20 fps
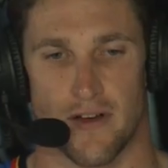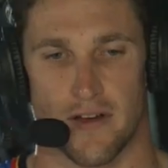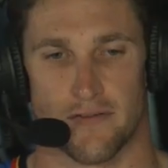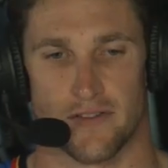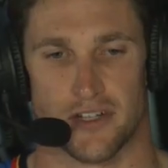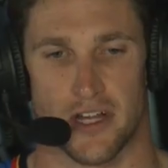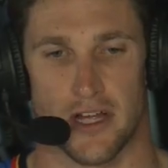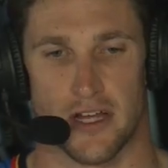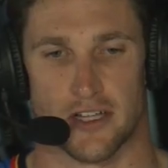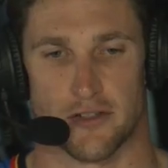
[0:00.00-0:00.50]
I've
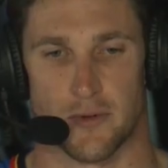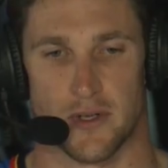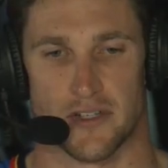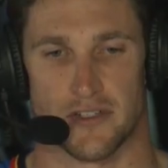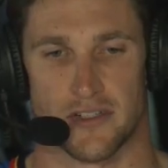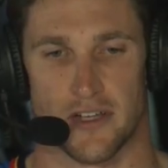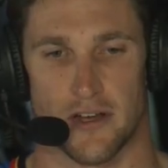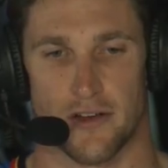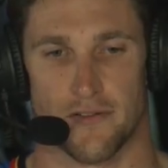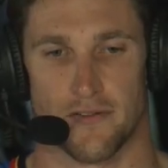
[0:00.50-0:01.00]
challenged
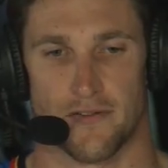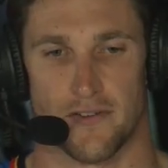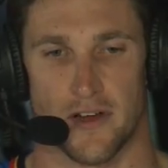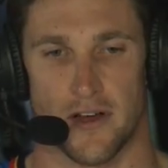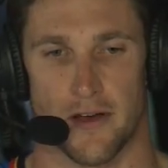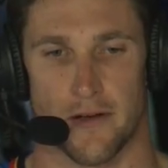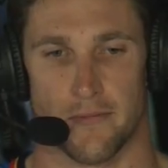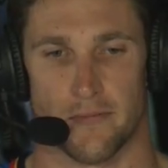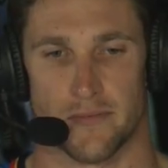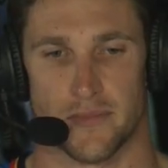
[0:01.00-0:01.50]
myself
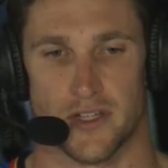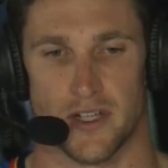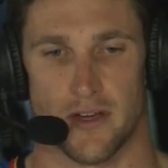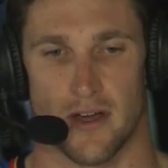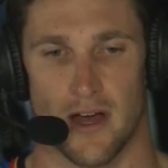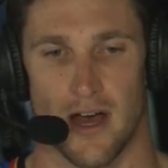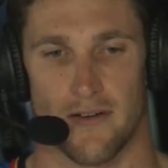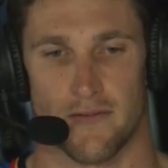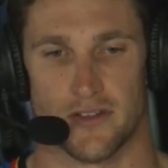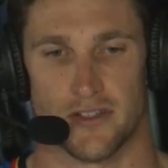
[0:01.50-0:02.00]
to
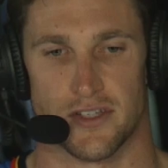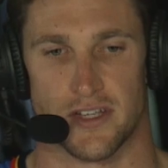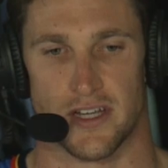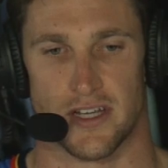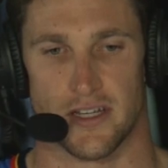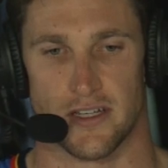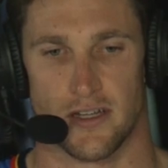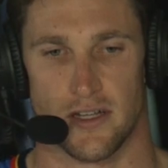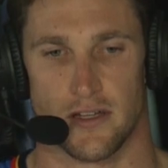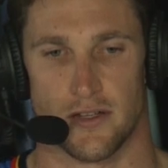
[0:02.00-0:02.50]
obviously
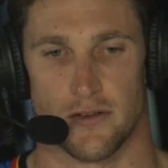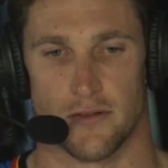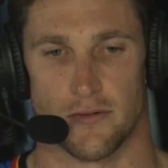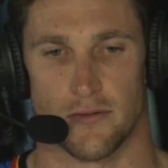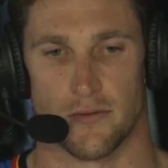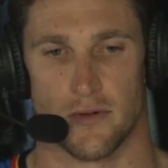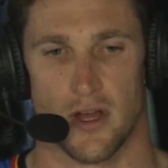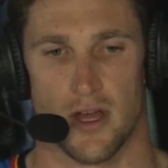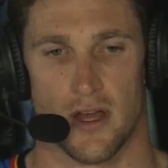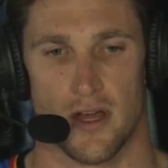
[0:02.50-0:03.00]

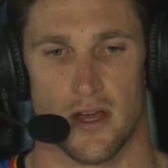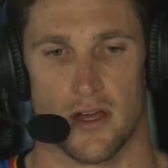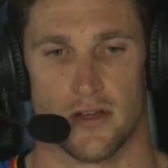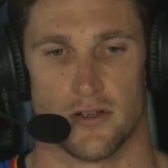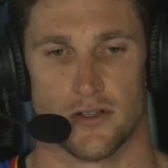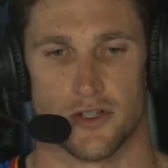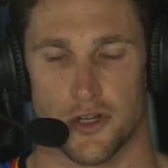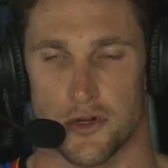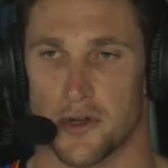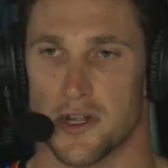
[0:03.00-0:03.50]
continue
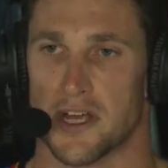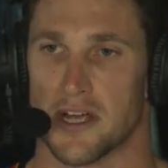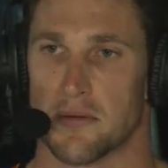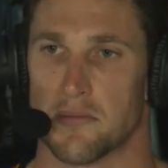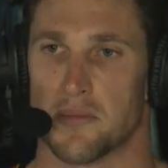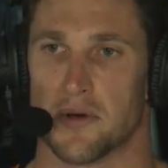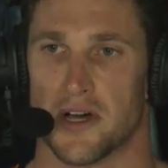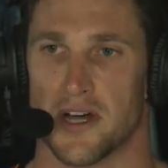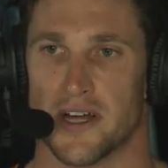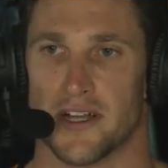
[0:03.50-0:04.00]

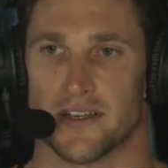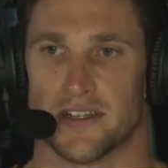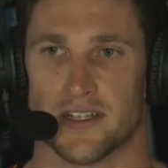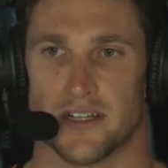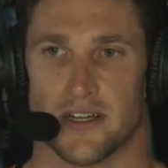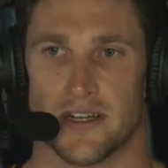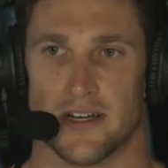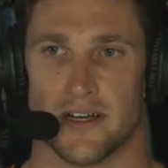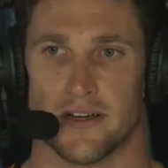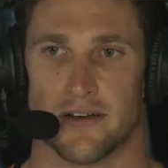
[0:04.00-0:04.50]
shooting, but
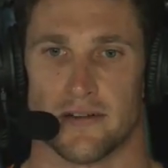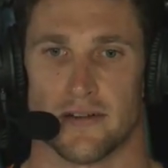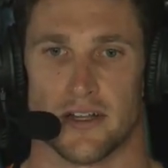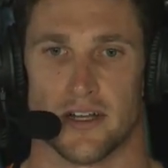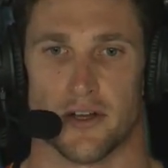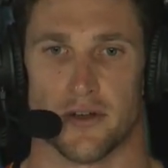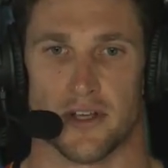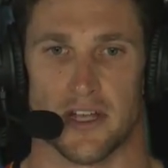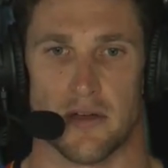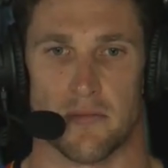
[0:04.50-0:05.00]
to
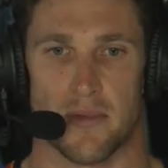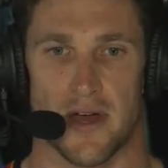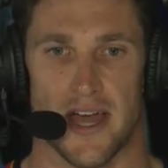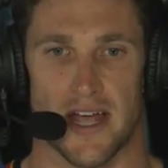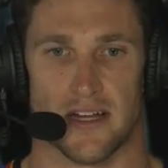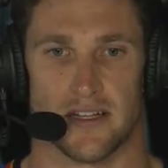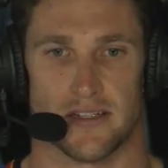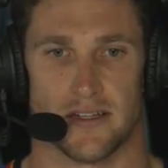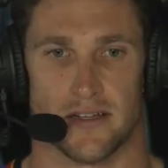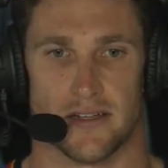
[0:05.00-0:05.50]
get
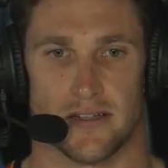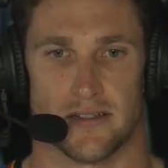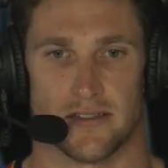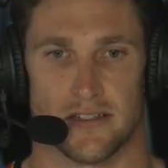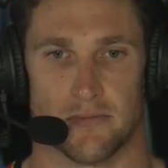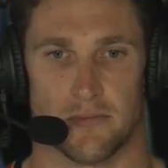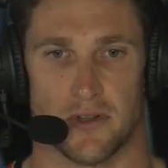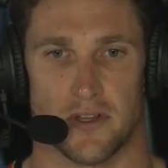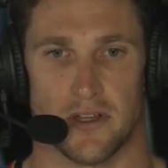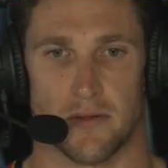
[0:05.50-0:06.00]
back to
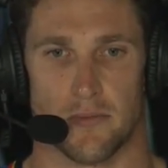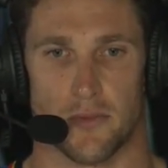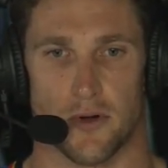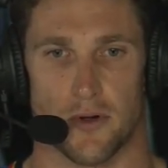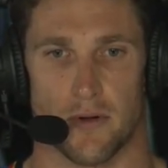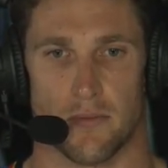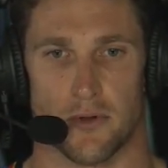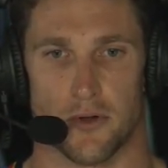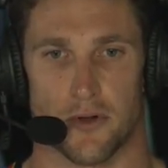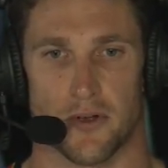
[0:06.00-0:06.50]
some of the
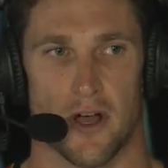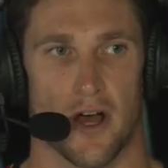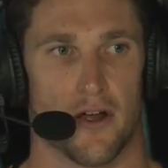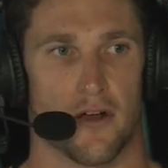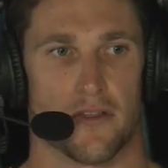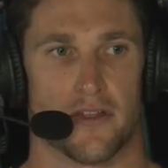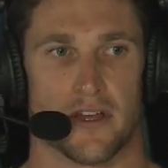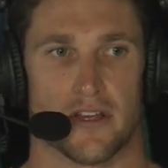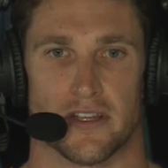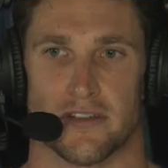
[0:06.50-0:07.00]
more
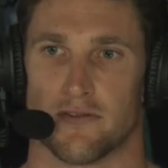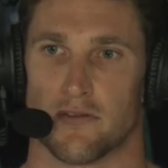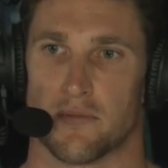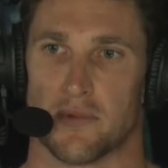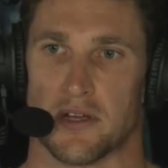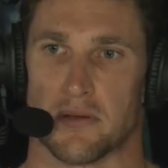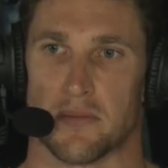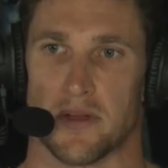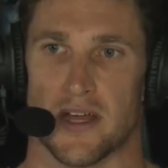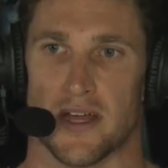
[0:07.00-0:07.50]
blue-collar things of a
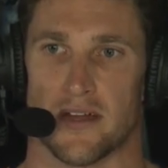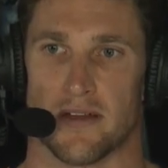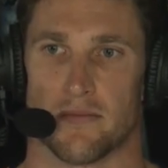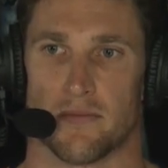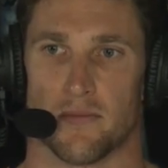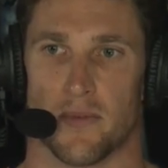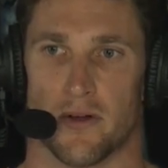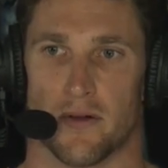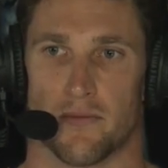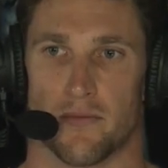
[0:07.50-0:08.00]
big
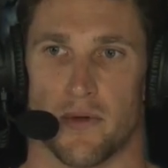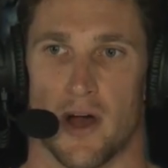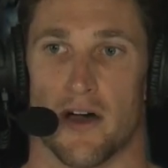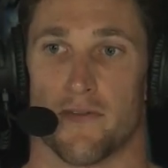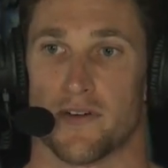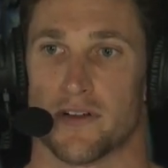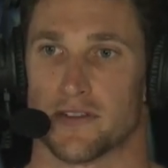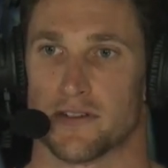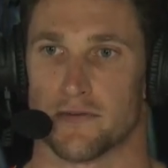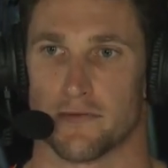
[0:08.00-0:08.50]
man,
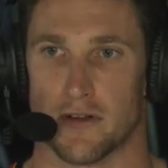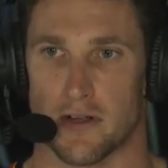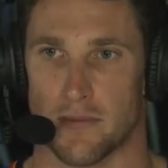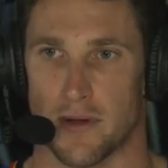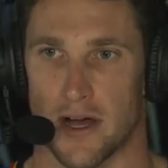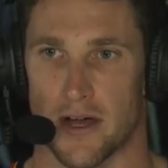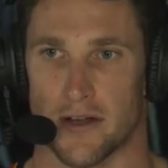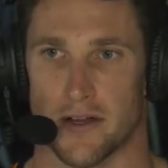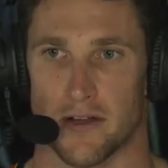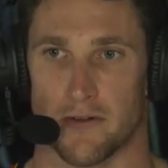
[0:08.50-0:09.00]
offensive
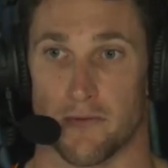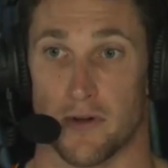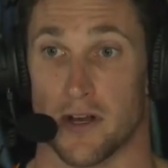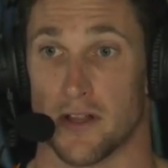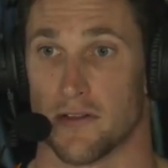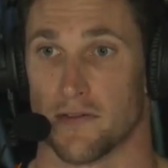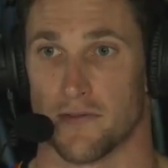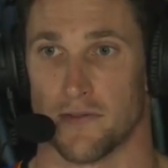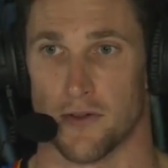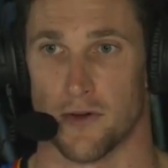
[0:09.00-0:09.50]
rebounding,
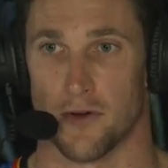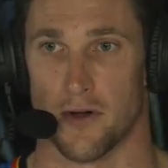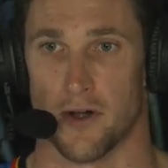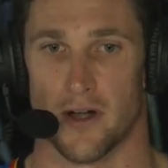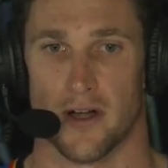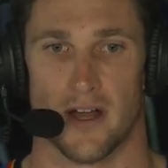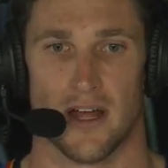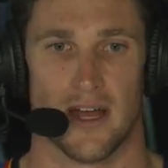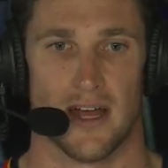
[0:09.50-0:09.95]
running the floor,